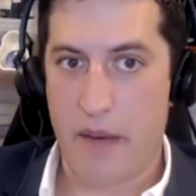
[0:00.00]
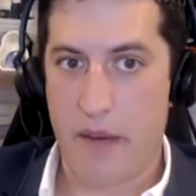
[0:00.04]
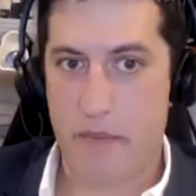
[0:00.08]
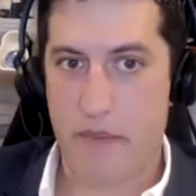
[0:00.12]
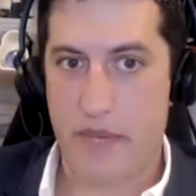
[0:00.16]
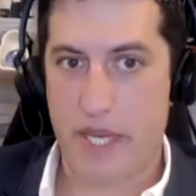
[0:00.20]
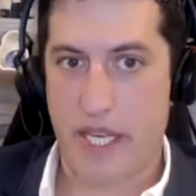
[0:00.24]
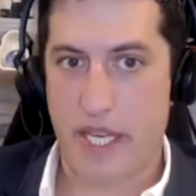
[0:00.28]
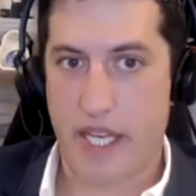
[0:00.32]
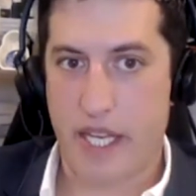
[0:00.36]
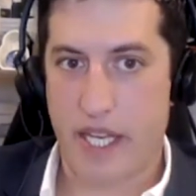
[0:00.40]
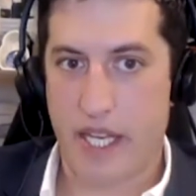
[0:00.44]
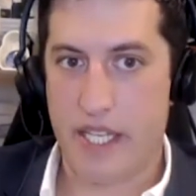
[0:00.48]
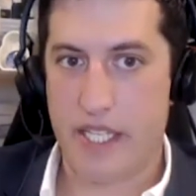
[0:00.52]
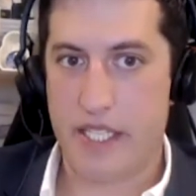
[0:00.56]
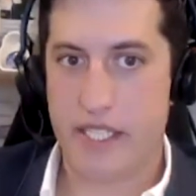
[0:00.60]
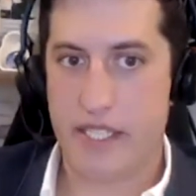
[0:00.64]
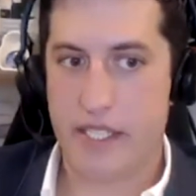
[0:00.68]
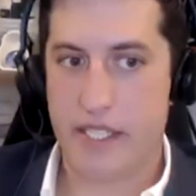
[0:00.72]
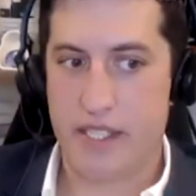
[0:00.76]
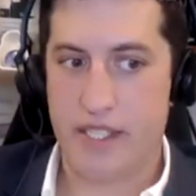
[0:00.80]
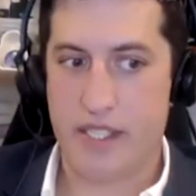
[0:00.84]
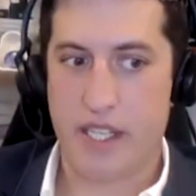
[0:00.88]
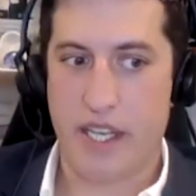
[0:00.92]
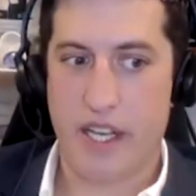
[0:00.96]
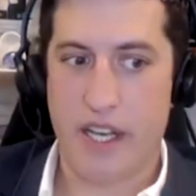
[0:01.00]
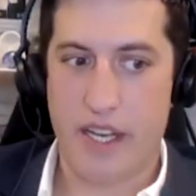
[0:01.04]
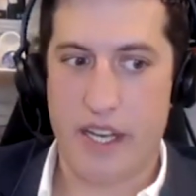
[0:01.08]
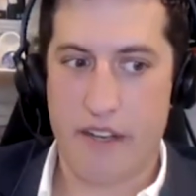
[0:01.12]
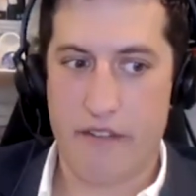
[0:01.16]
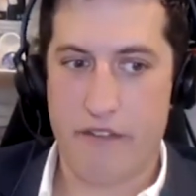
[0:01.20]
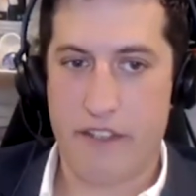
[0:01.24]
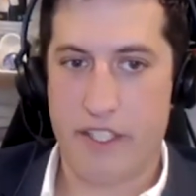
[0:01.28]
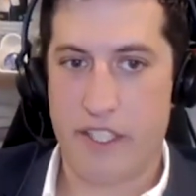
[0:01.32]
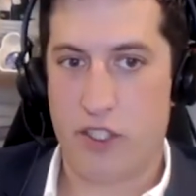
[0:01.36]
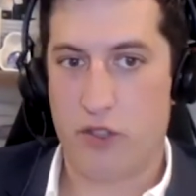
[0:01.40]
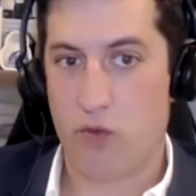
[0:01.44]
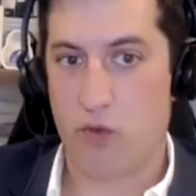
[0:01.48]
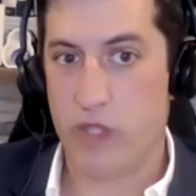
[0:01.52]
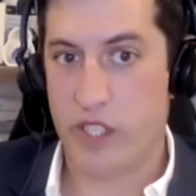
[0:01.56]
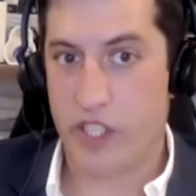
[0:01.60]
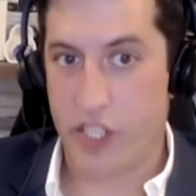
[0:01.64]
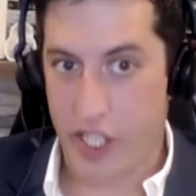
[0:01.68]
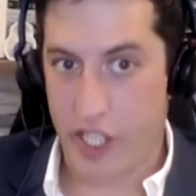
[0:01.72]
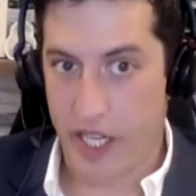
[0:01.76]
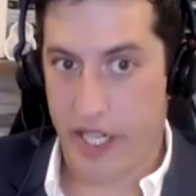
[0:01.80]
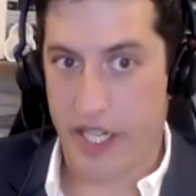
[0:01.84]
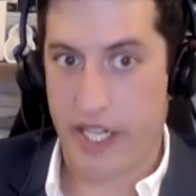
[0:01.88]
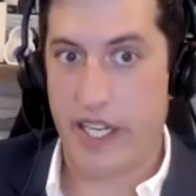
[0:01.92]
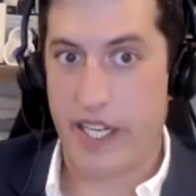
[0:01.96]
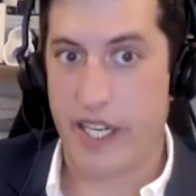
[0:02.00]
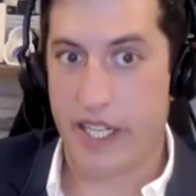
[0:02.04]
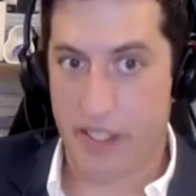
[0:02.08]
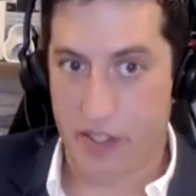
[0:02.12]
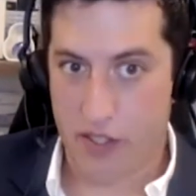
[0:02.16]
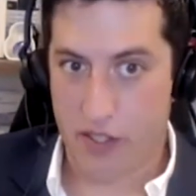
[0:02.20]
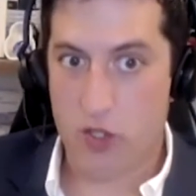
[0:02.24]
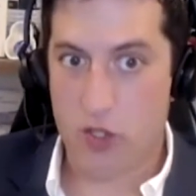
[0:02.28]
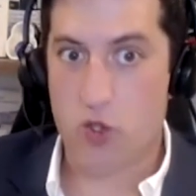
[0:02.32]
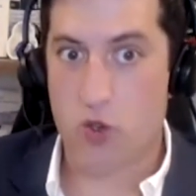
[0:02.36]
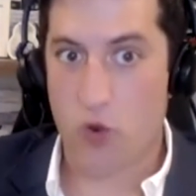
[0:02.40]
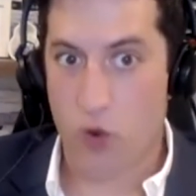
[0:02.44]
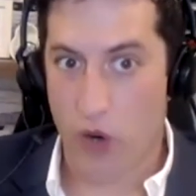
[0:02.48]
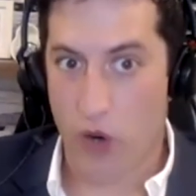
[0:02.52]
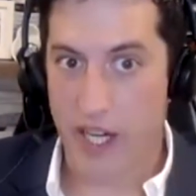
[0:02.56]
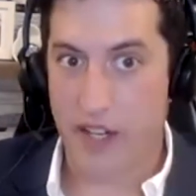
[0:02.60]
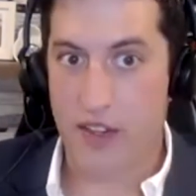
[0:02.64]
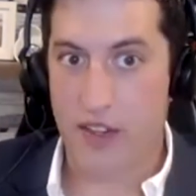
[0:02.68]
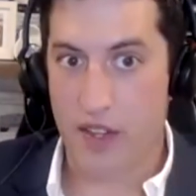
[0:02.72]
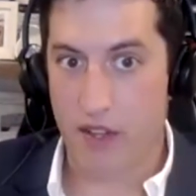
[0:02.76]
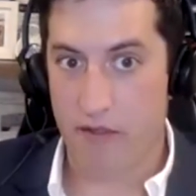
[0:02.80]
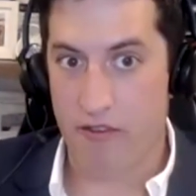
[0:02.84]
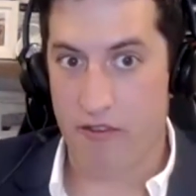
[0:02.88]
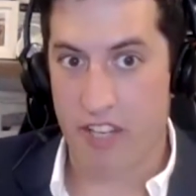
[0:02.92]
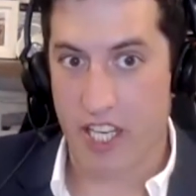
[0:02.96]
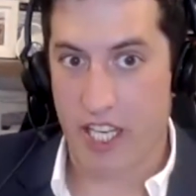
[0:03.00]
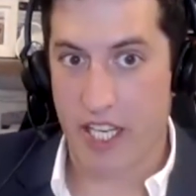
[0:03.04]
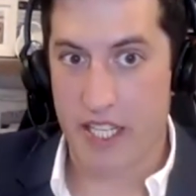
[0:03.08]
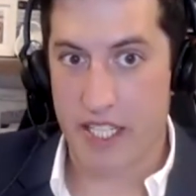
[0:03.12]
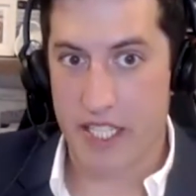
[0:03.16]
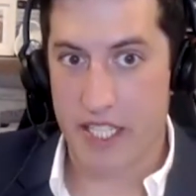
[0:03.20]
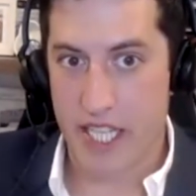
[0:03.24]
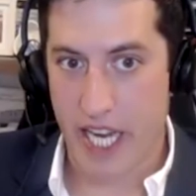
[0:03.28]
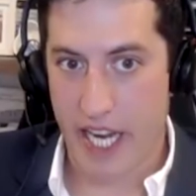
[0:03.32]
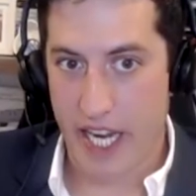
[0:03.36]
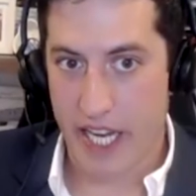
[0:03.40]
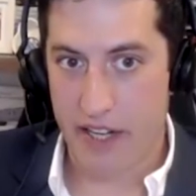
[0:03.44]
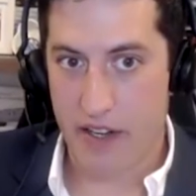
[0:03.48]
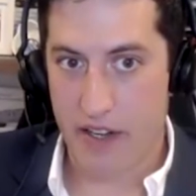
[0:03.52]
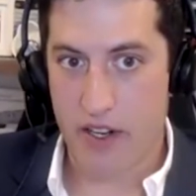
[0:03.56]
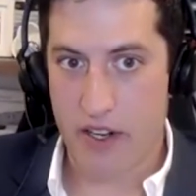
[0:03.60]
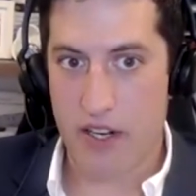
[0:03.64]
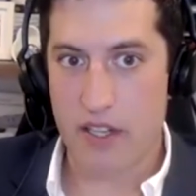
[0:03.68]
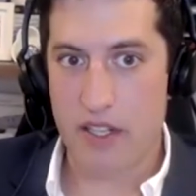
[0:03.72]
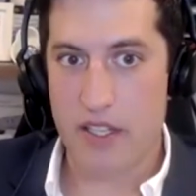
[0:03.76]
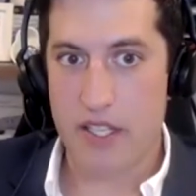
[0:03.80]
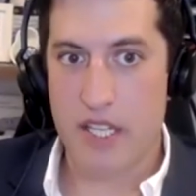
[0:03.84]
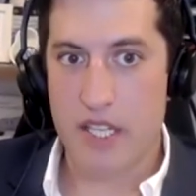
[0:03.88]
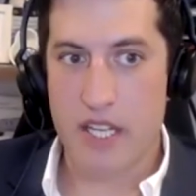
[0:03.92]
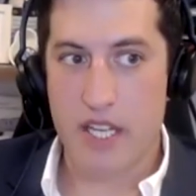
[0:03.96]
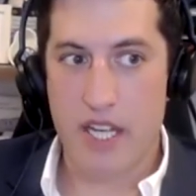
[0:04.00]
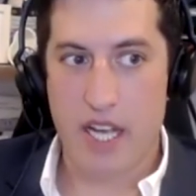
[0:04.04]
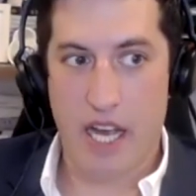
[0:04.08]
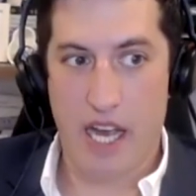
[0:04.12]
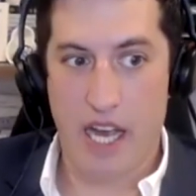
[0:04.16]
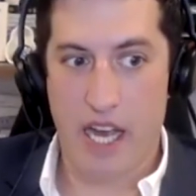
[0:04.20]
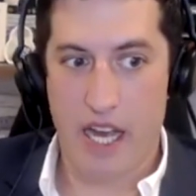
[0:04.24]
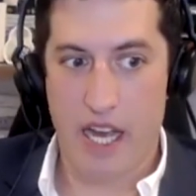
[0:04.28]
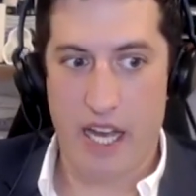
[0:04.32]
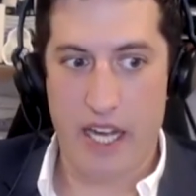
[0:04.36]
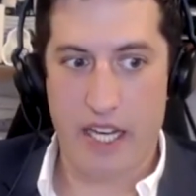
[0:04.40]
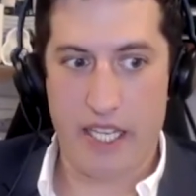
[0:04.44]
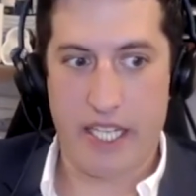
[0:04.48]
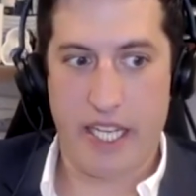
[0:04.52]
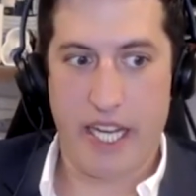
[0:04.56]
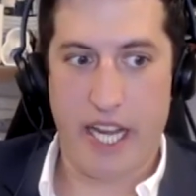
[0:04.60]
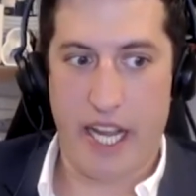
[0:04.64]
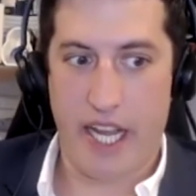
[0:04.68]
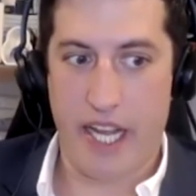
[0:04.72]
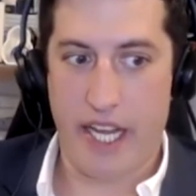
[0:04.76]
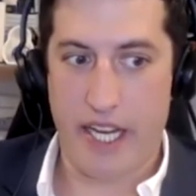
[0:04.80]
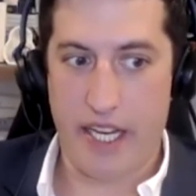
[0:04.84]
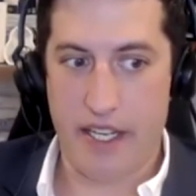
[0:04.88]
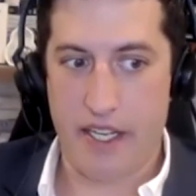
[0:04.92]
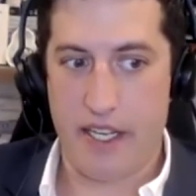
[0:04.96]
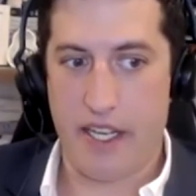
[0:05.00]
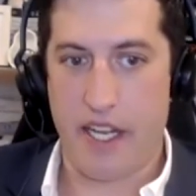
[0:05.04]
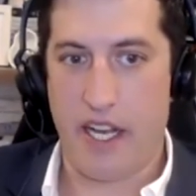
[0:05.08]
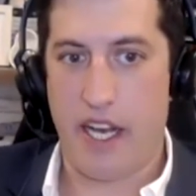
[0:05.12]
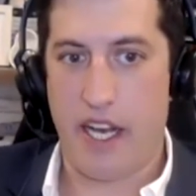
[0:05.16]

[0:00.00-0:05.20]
because of its rigidity, its strength of the container can